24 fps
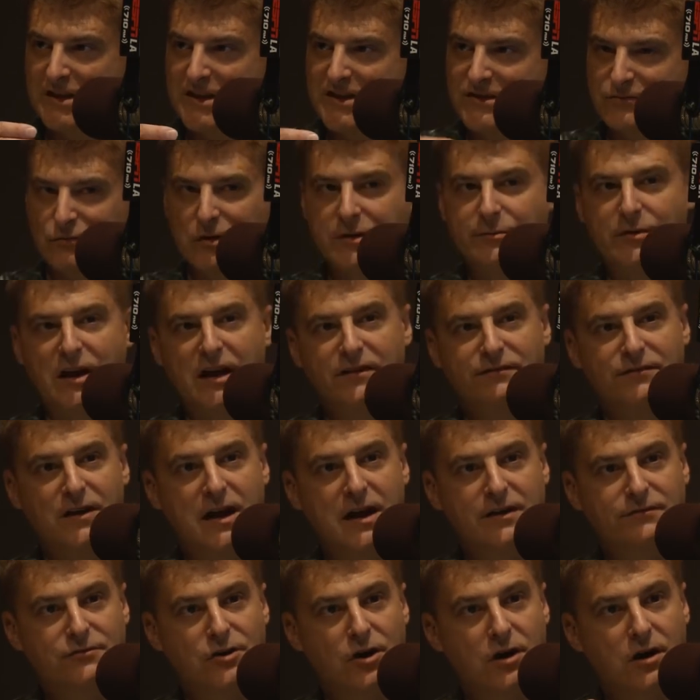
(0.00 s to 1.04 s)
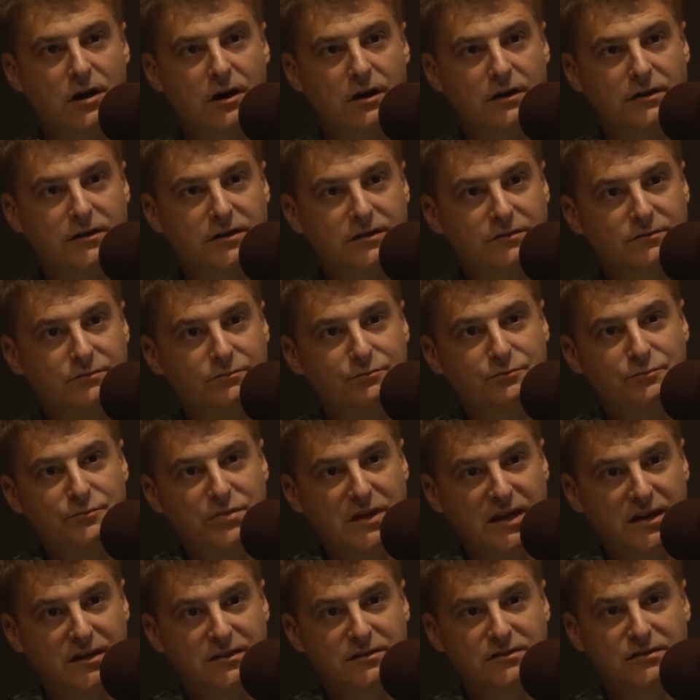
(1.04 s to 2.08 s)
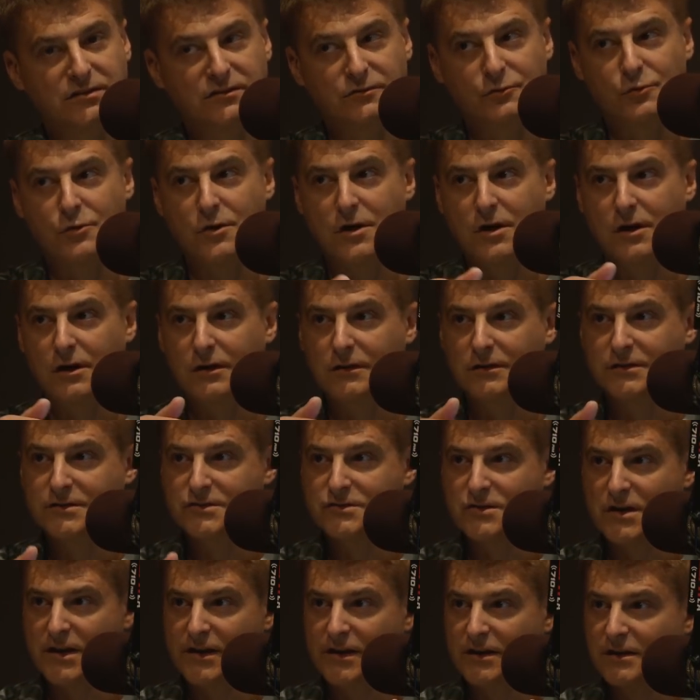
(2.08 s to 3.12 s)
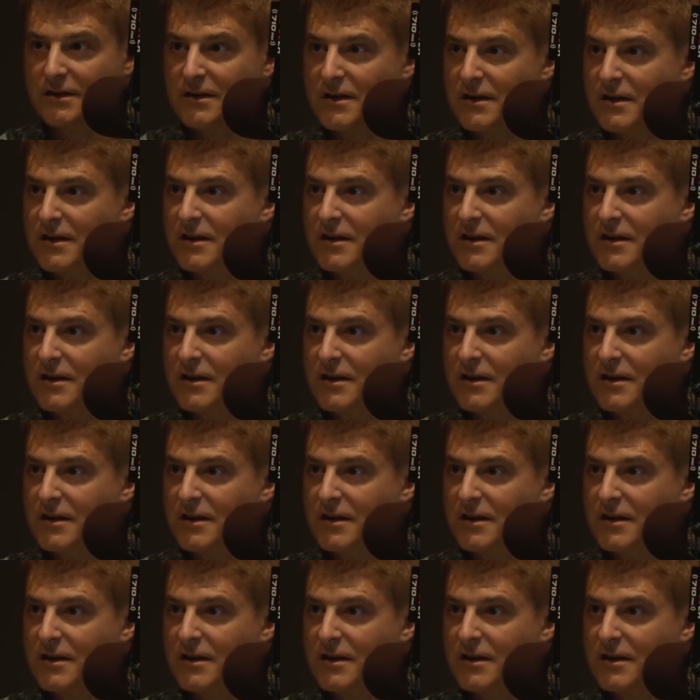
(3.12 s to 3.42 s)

3x5 card and pin it to the wall and try to